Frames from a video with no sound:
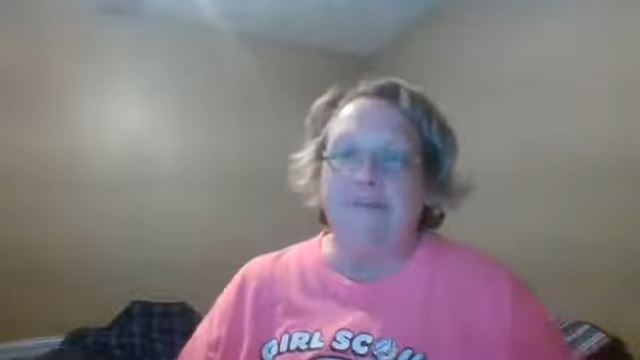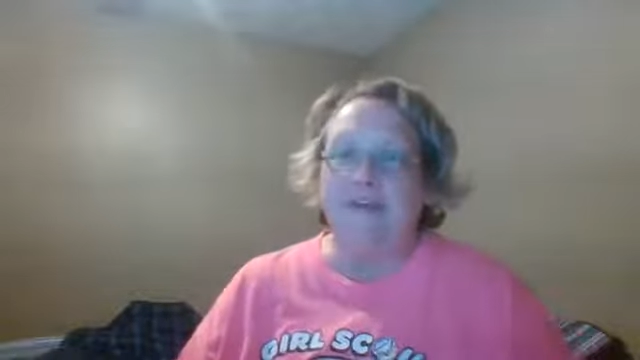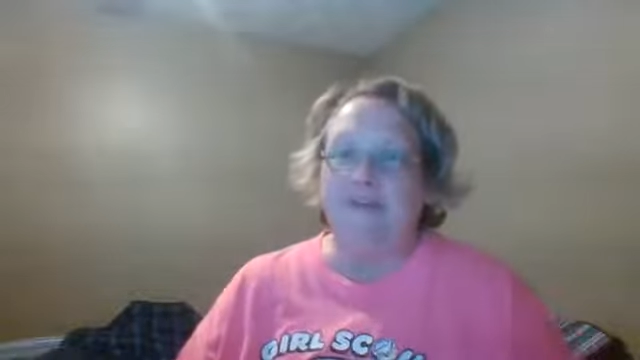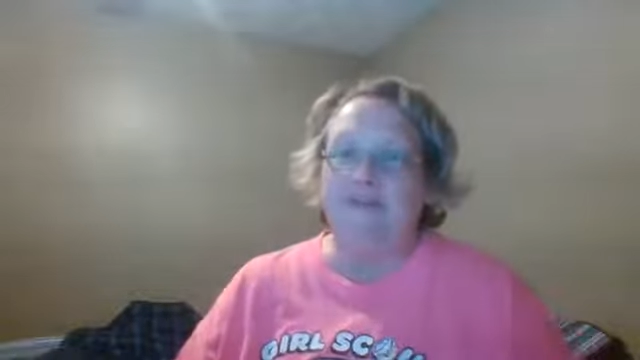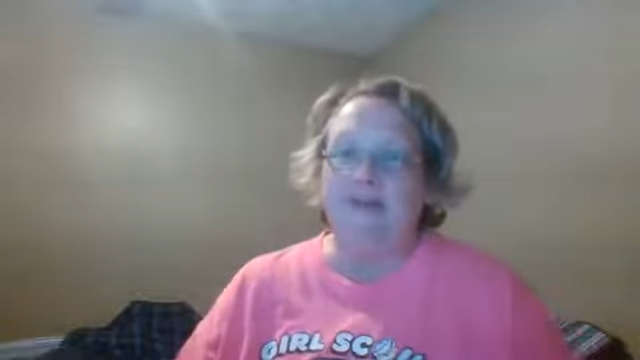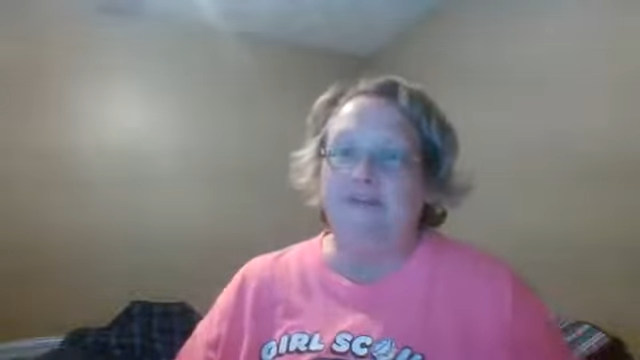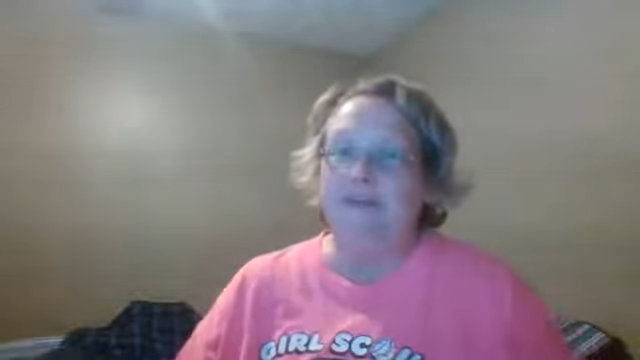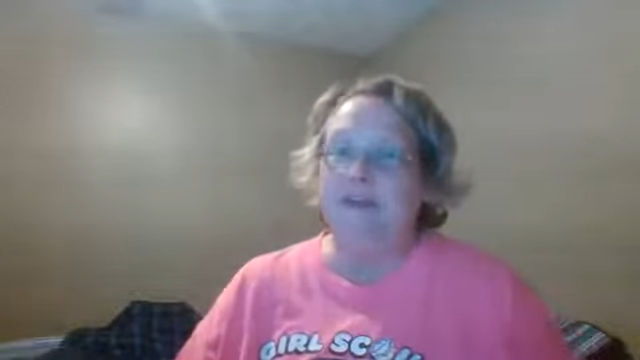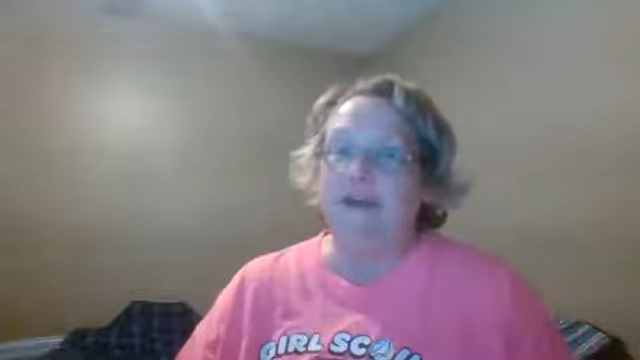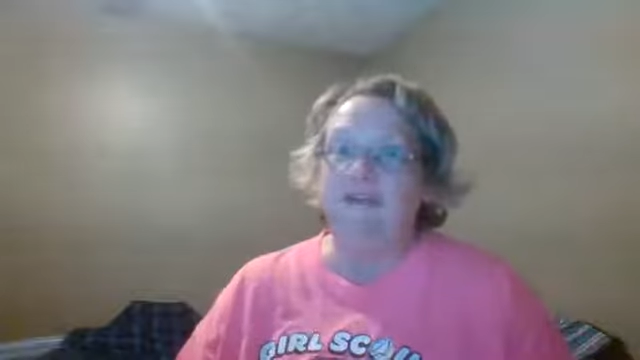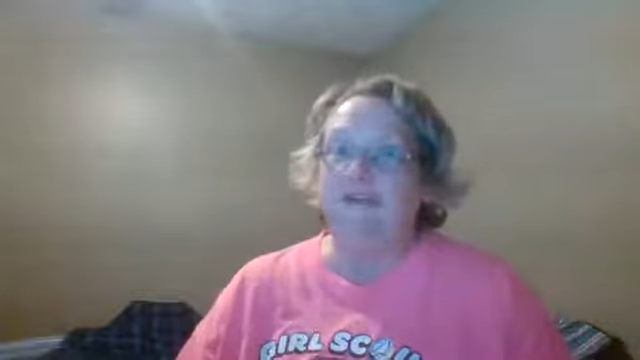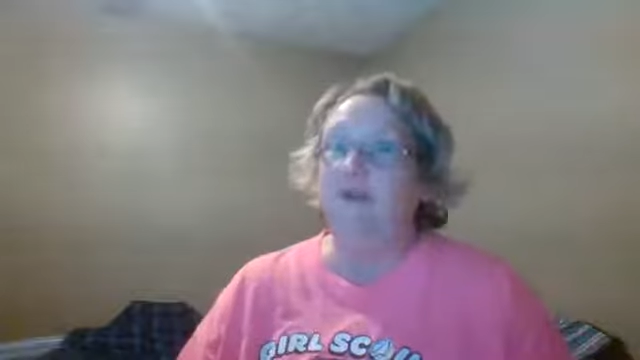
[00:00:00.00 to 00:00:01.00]
them feel special
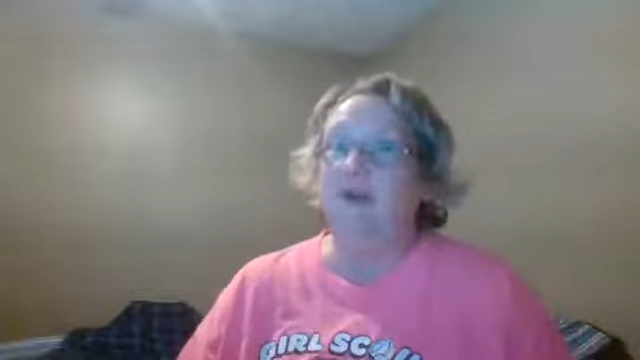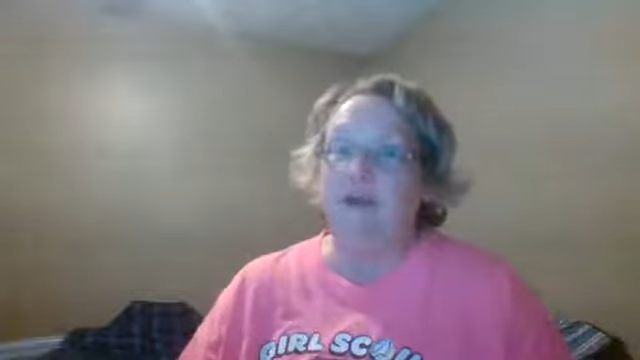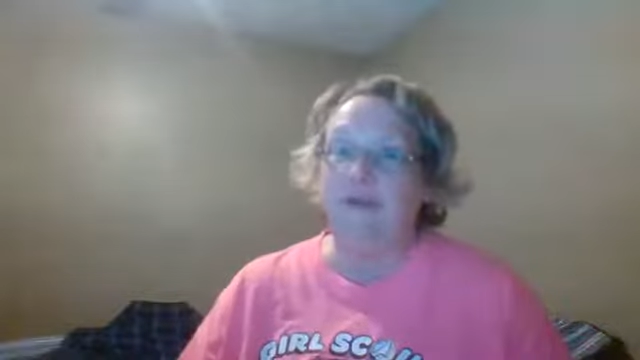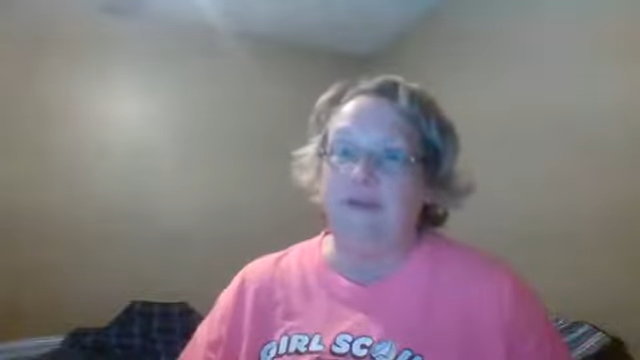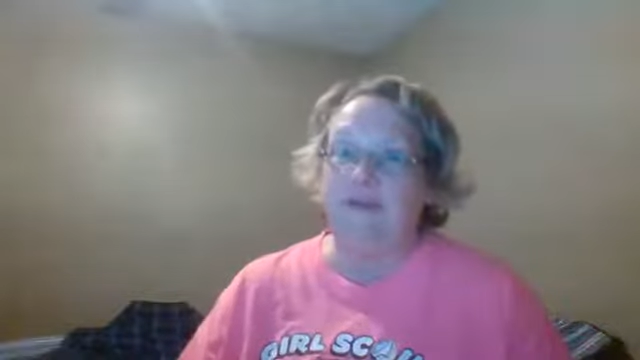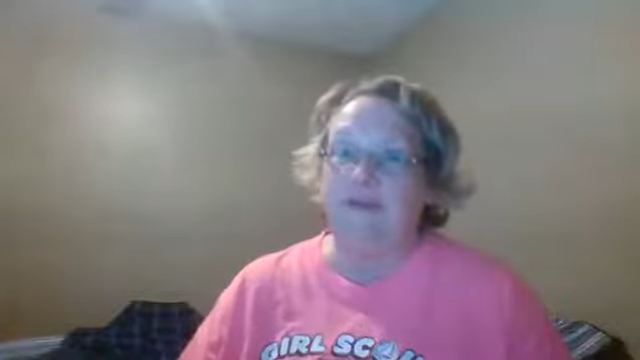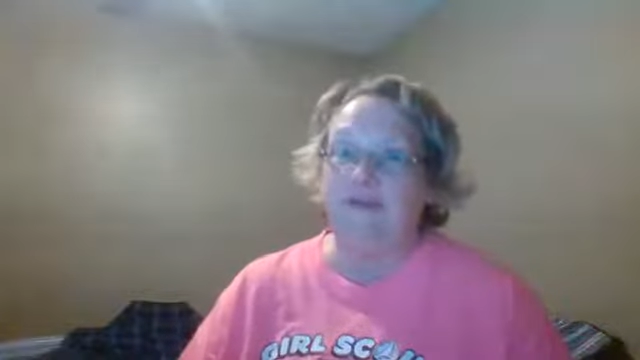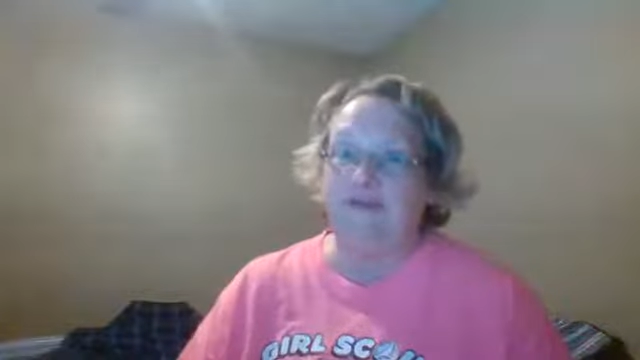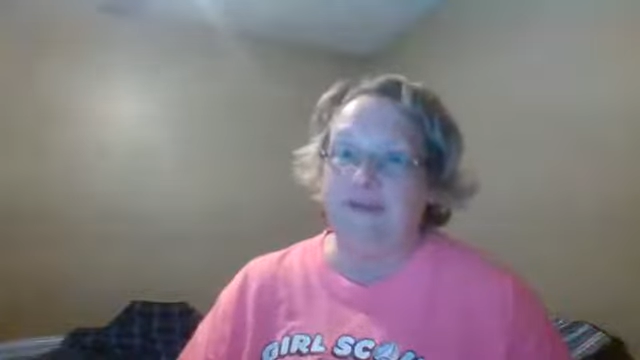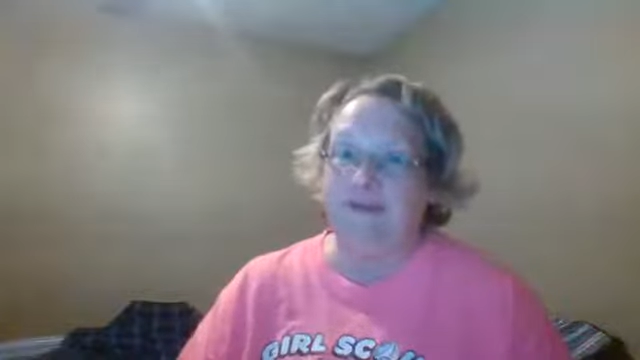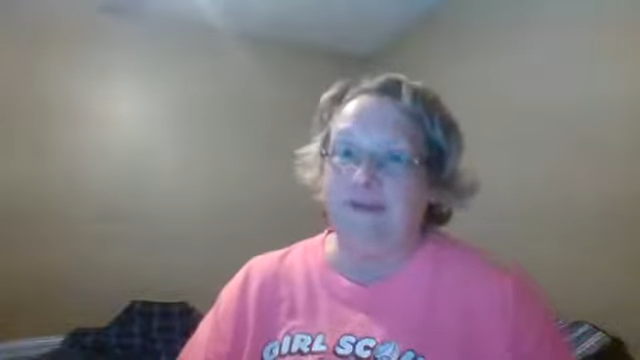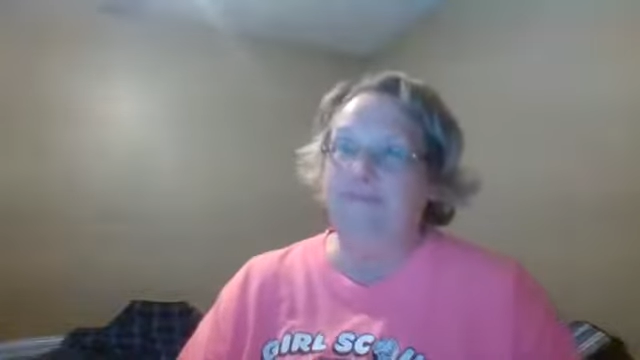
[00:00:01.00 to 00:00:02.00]
because you are
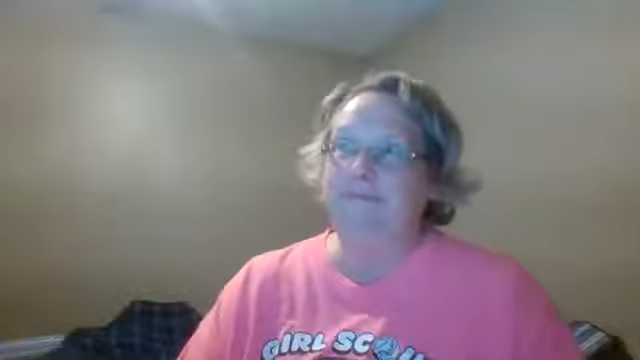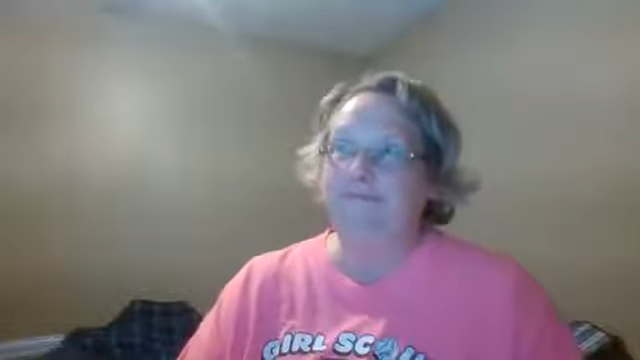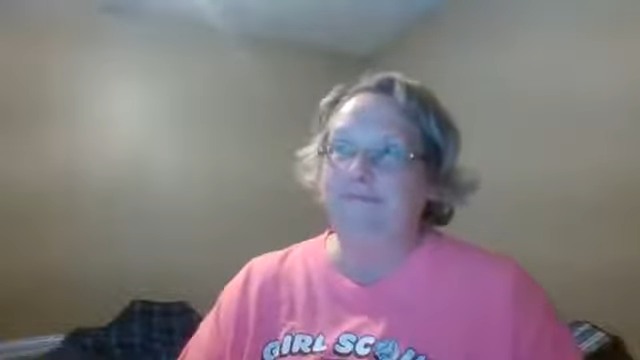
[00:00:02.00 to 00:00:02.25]
special.